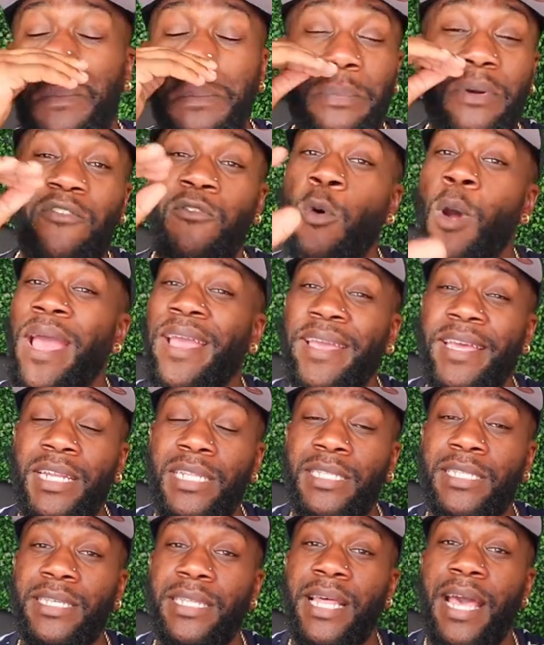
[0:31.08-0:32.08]
before I get
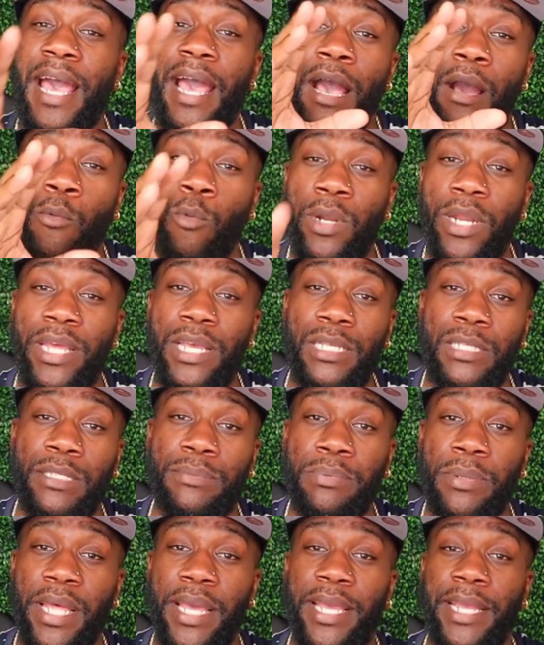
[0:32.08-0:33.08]
into that, I want to
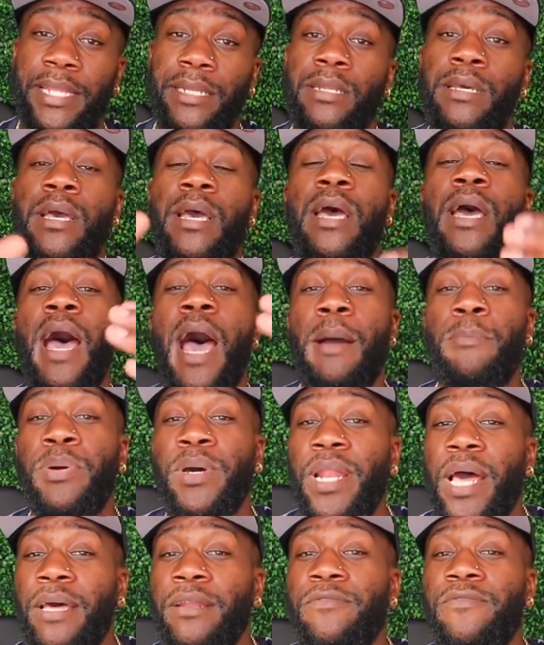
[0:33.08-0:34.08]
explain. I put
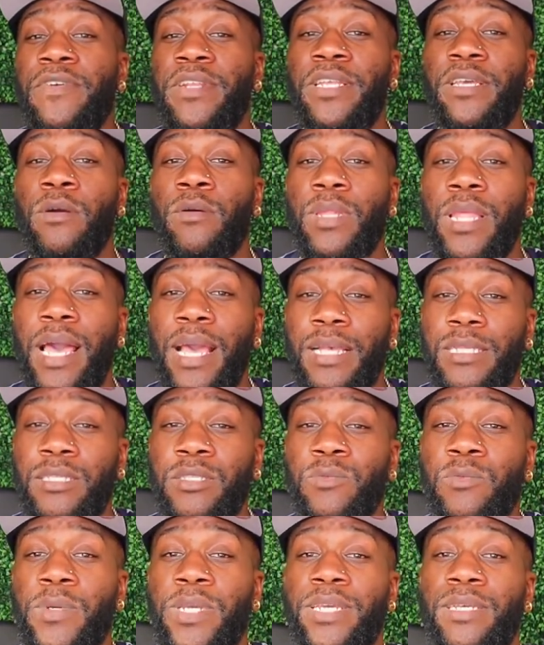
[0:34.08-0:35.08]
out a video
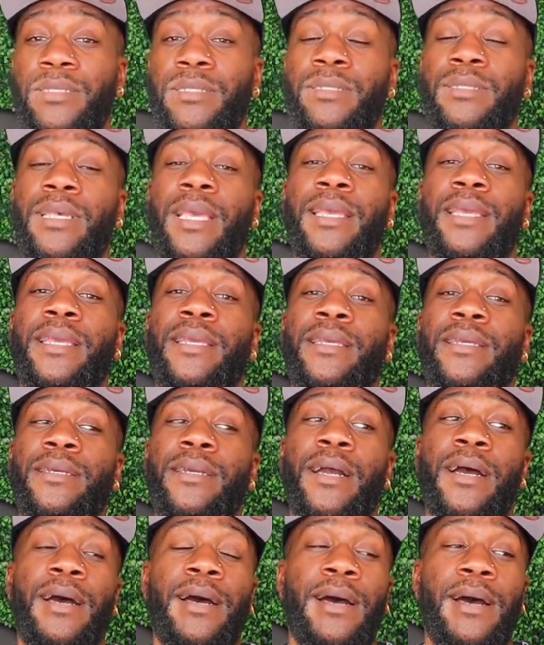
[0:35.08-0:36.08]
last week saying
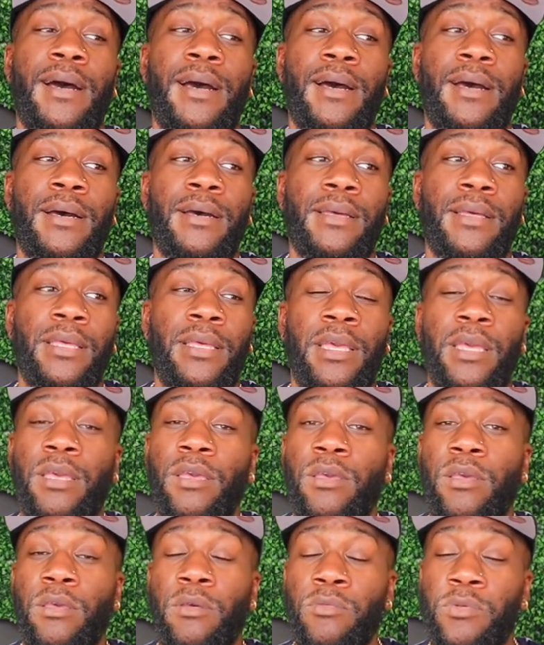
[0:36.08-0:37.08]

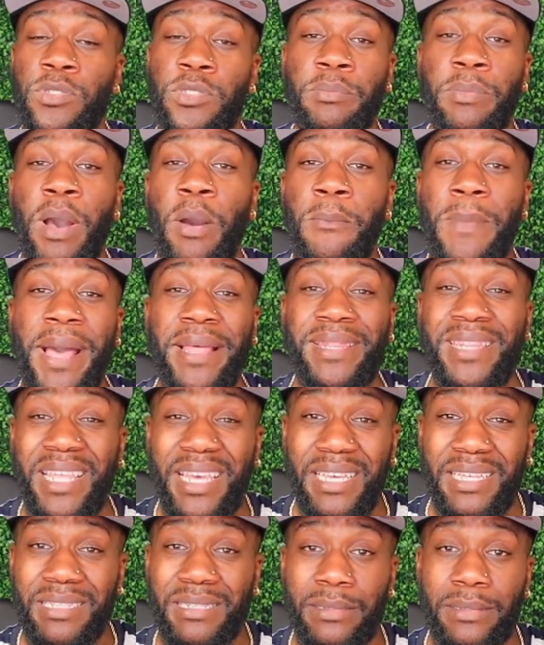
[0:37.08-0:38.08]
it was about my
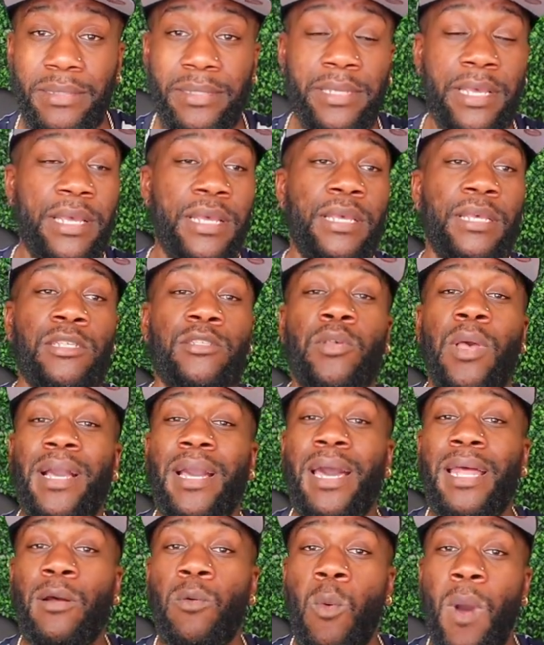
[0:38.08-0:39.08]
lens. So I
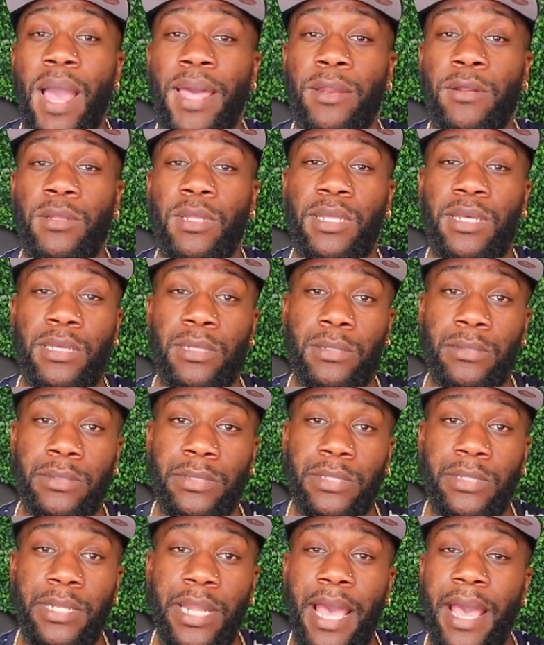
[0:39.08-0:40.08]
got a wider
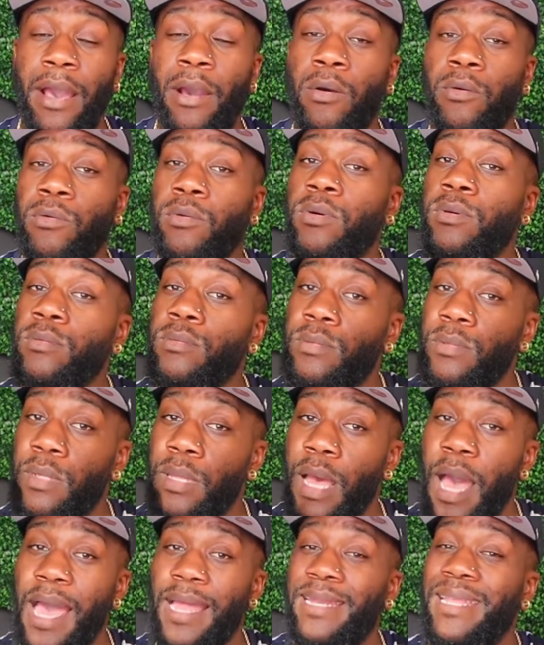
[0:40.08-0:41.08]
lens. Now,
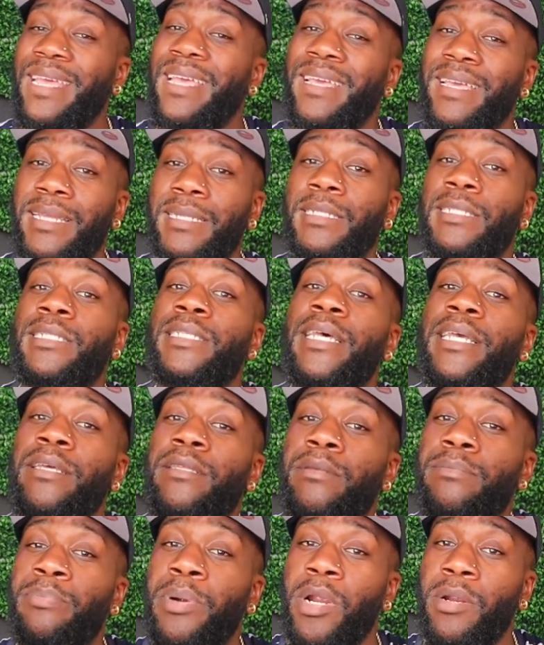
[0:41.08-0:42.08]
I didn't get to tell you
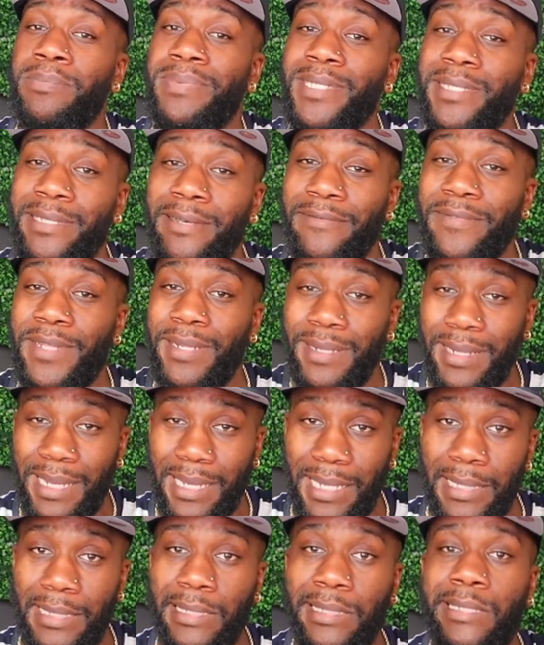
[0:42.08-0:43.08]
the purpose of the
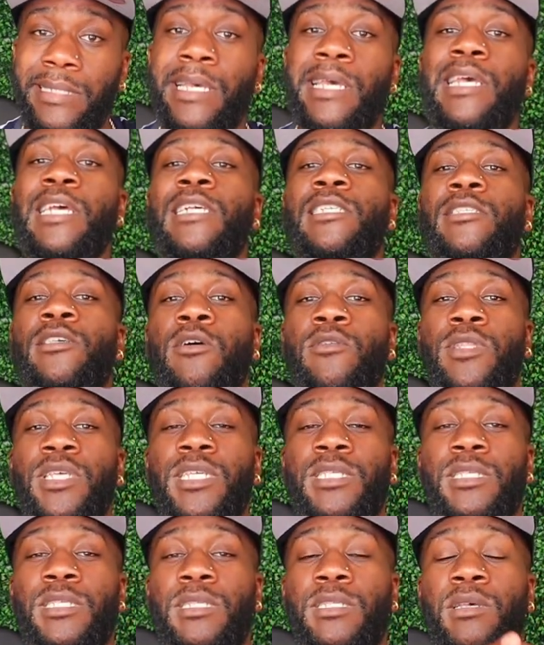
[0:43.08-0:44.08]
lens. So
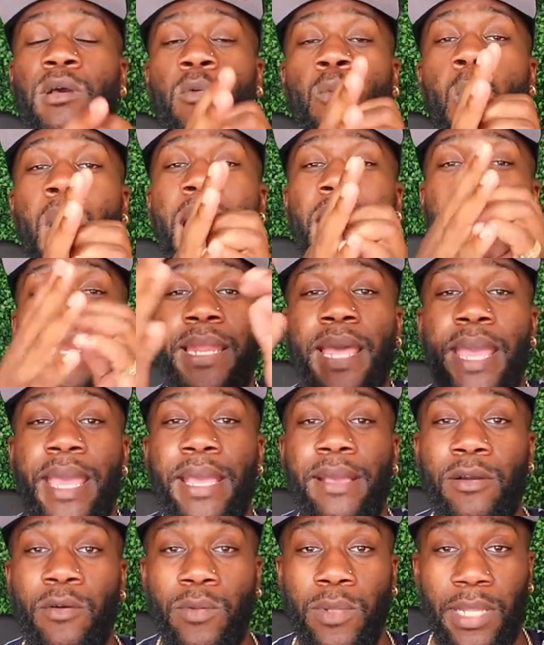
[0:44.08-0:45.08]
this is a wide
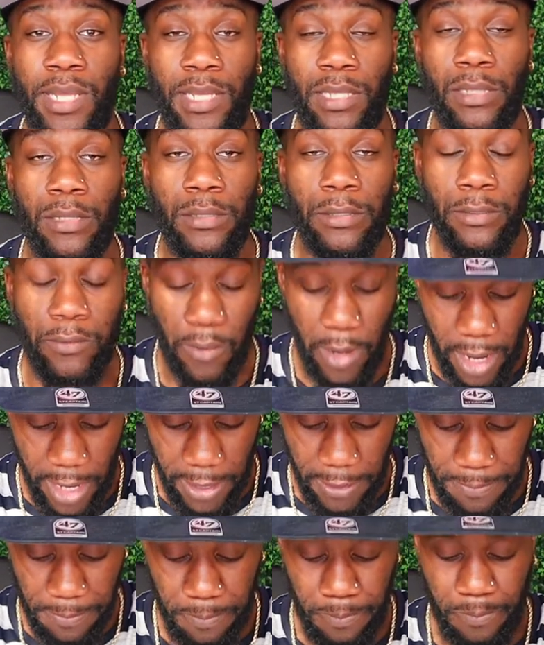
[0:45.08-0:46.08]
angle lens, right?